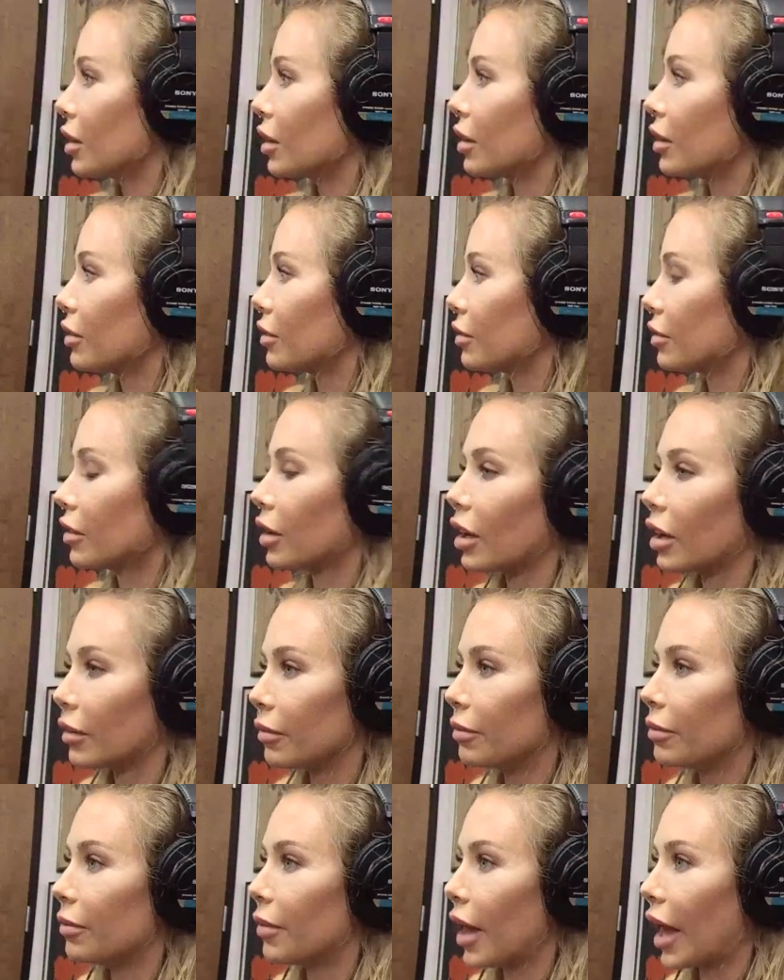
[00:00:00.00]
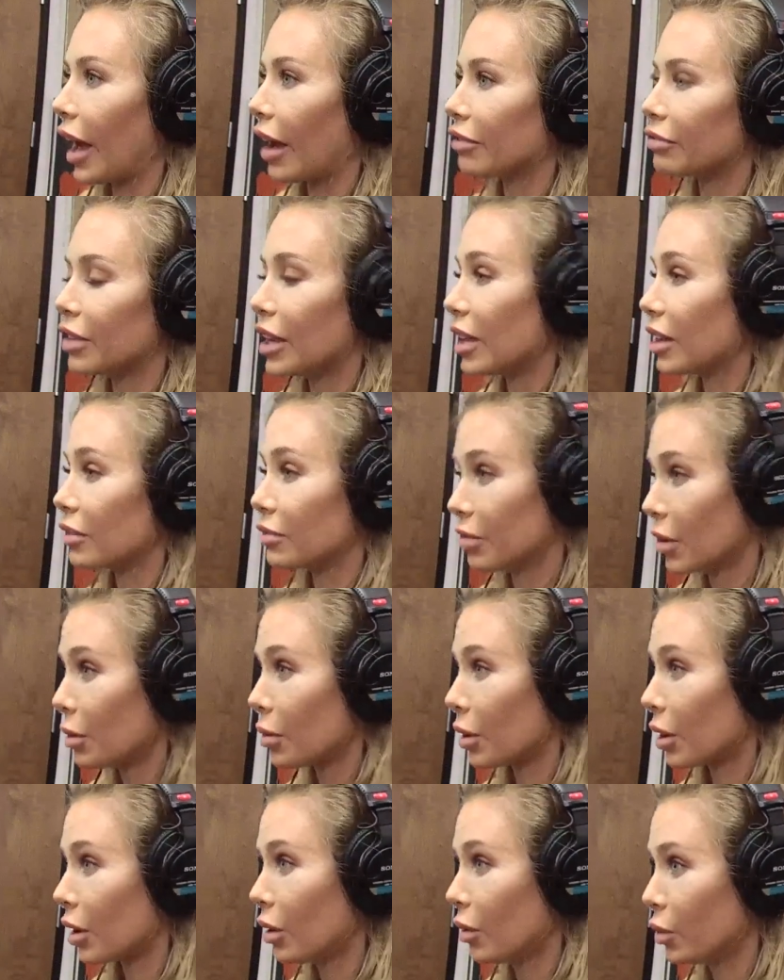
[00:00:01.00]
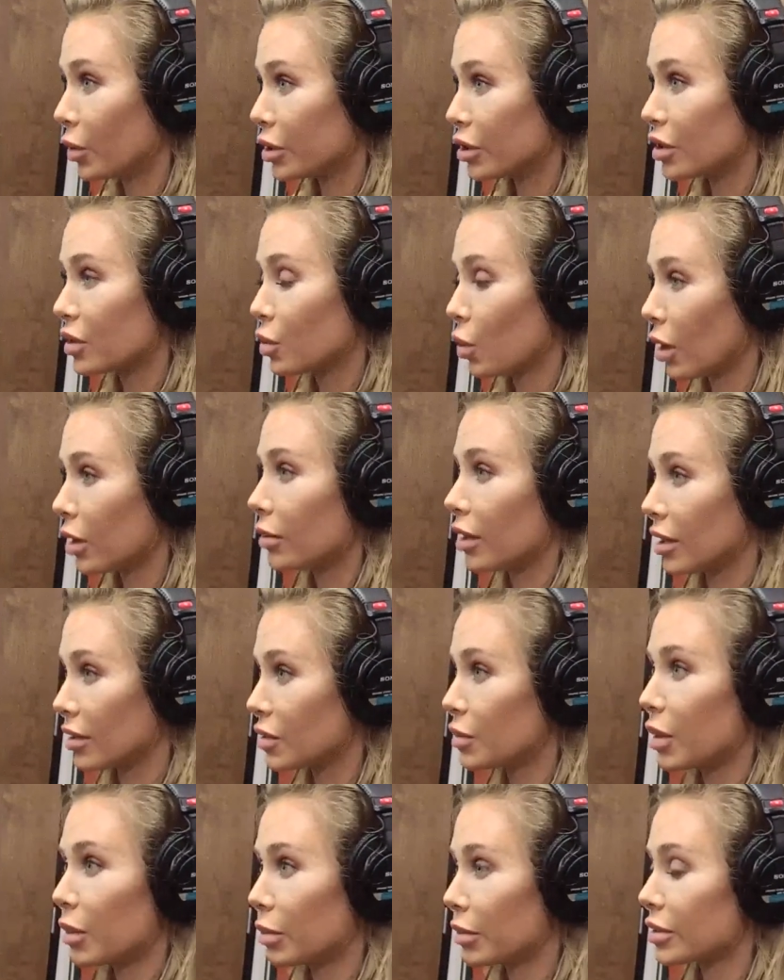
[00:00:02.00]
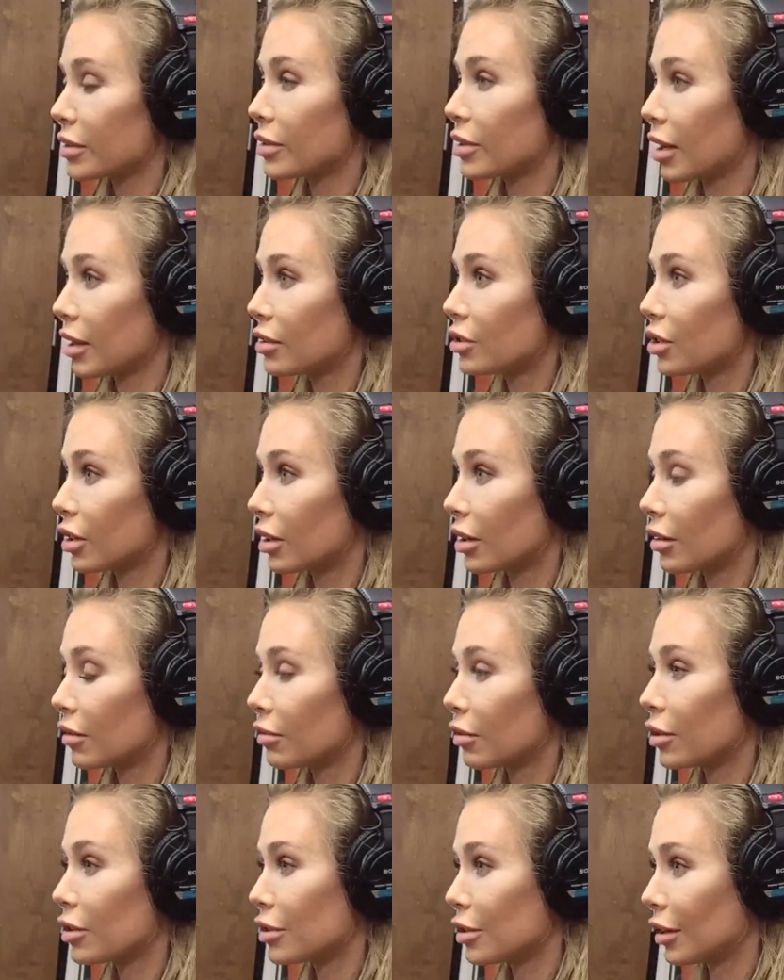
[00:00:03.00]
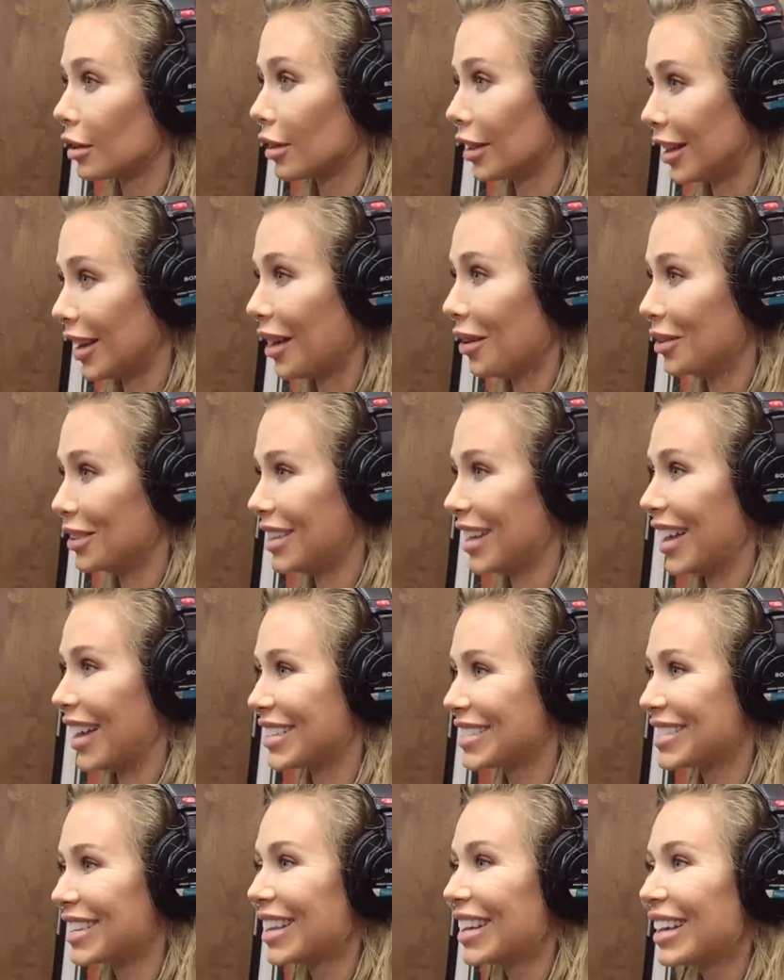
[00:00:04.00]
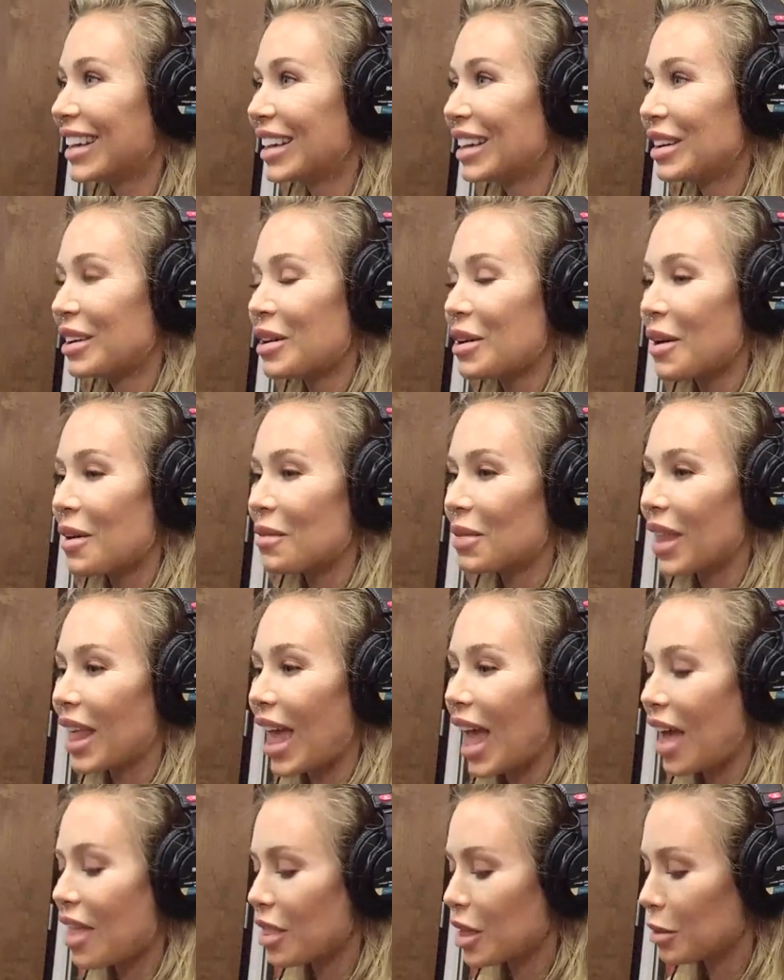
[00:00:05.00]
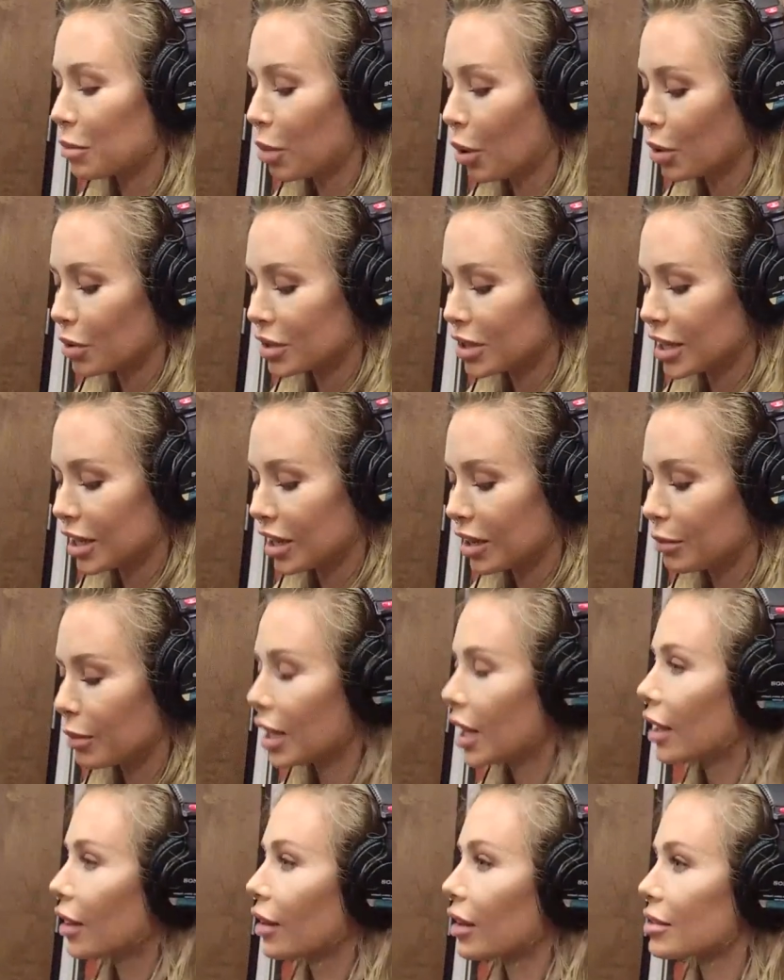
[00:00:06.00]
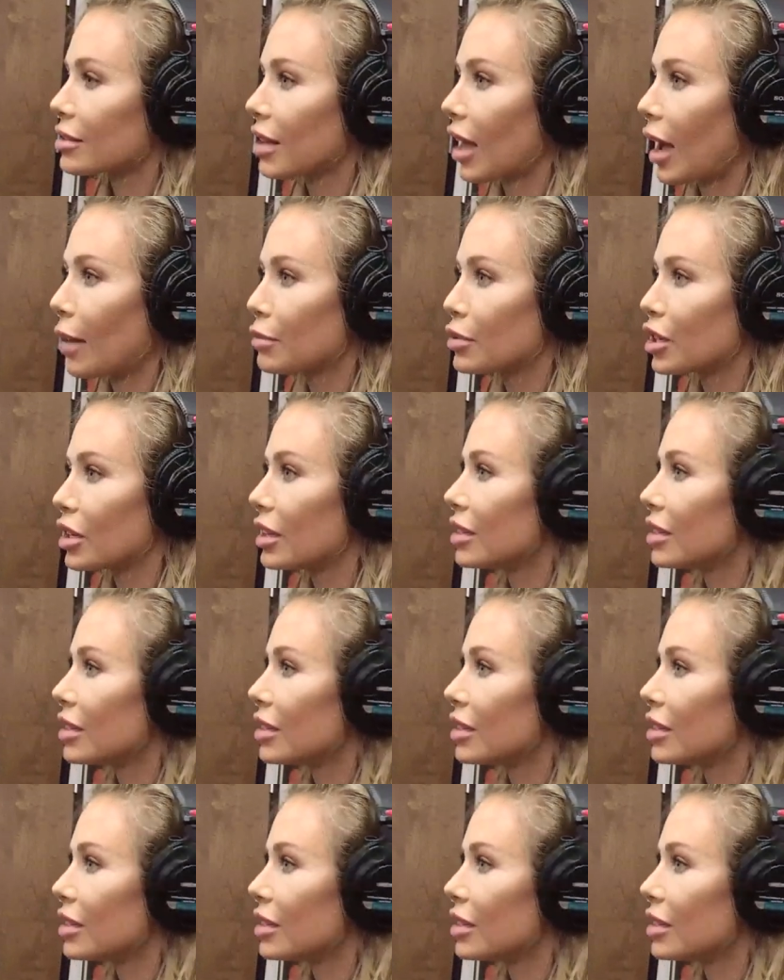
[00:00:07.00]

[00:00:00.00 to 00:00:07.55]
a, a half naked photo, which mm-hmm. is what gets people's attention, unfortunately, nowadays. Right, it's true. And then posting a meaningless caption